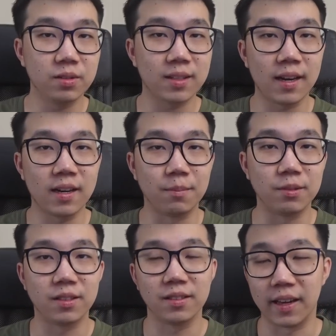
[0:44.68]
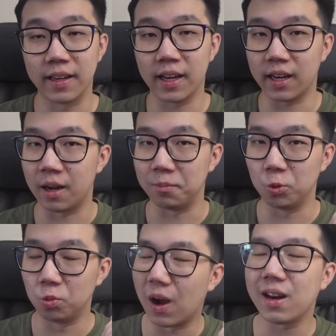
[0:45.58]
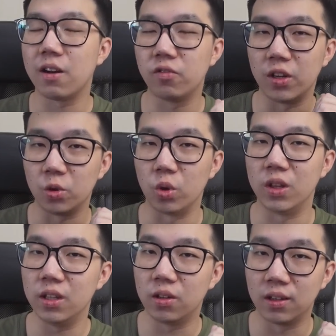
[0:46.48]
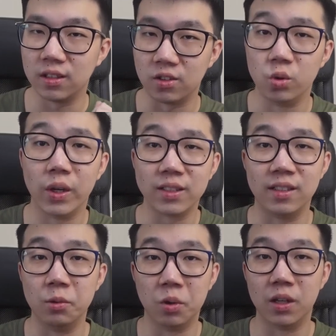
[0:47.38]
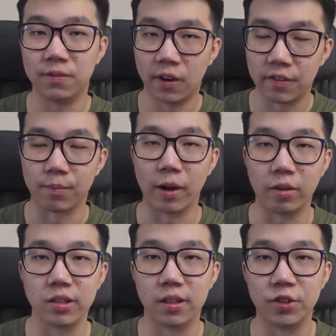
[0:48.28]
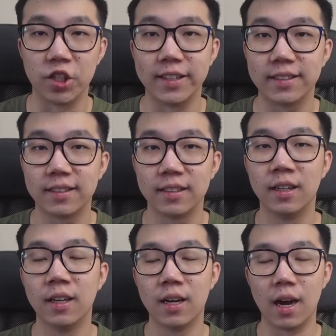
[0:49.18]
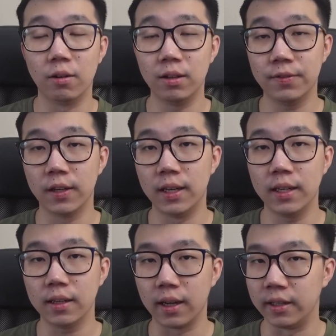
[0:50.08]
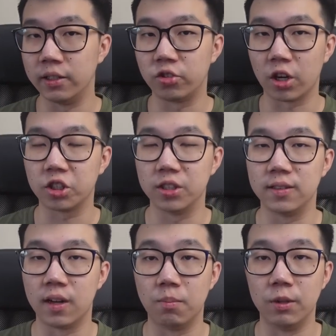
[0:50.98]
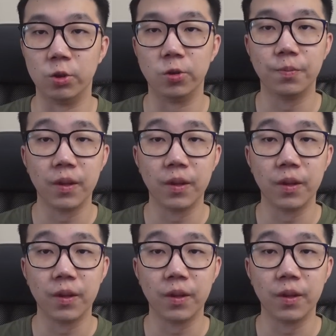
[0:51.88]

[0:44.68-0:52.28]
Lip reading: sign-ups can get up to $120 USD worth of Microsoft shares. I'll leave the link and instructions down below.